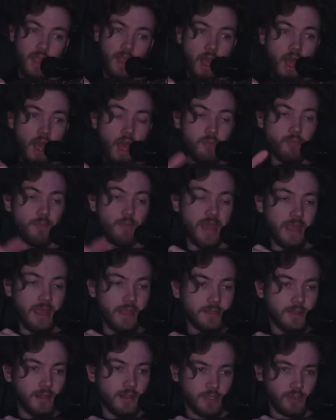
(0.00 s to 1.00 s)
I'm a Bear
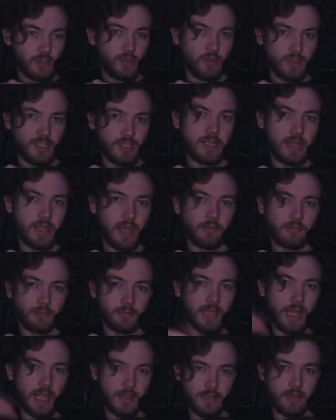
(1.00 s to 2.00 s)
Guitars endorsee now.
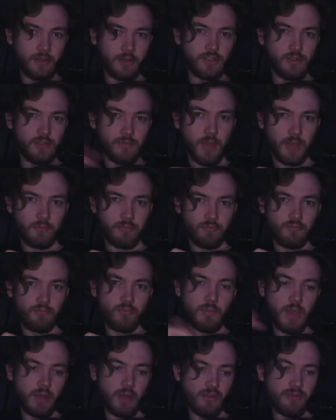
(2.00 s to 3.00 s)
That tells you
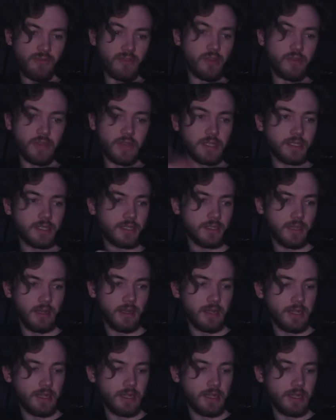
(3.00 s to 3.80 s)
my review of this guitar.